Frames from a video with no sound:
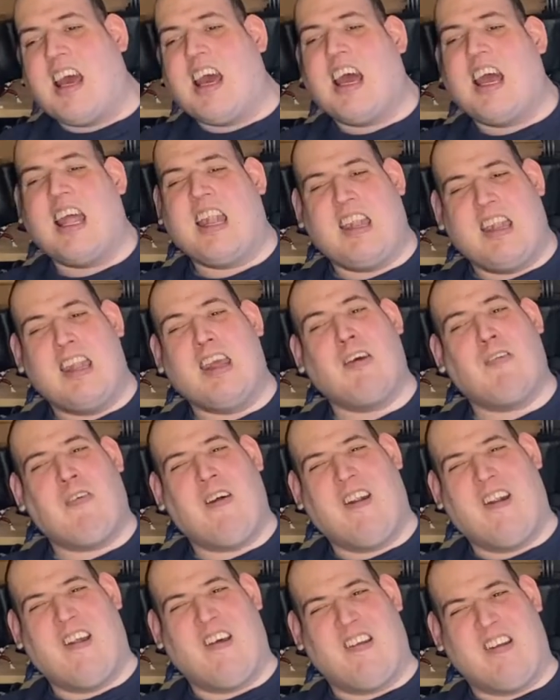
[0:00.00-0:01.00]
a
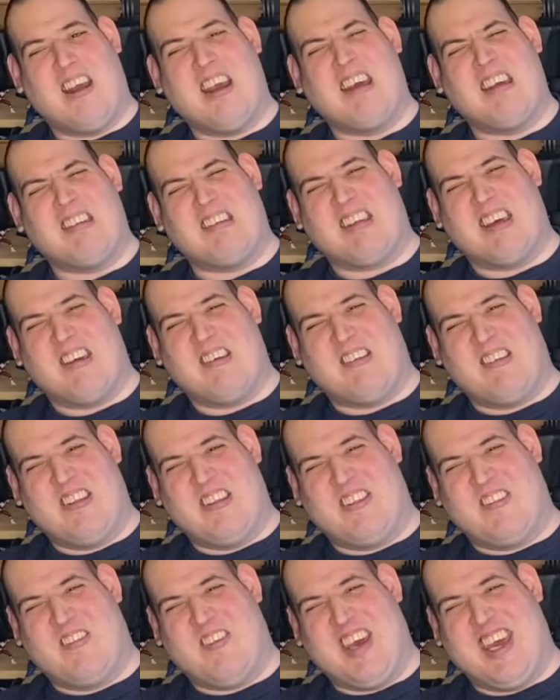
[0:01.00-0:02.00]
nipple on it, so to
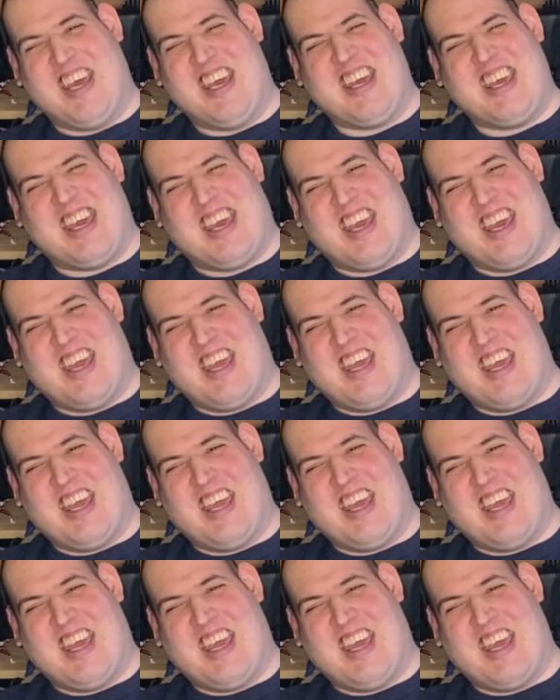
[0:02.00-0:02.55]
speak.